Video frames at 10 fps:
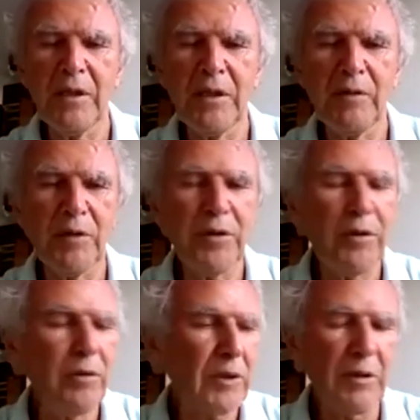It was
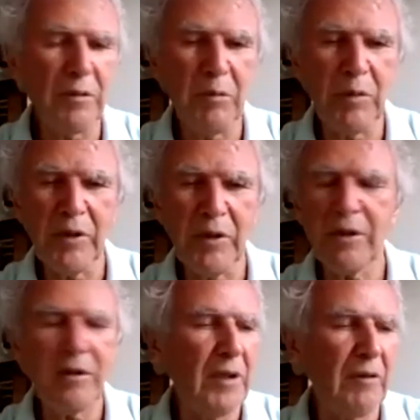used
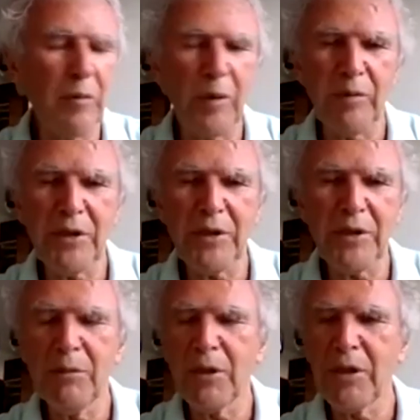and never published
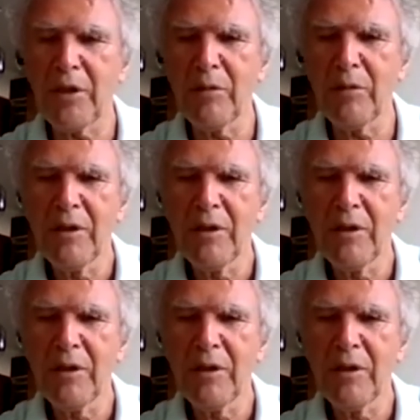by him.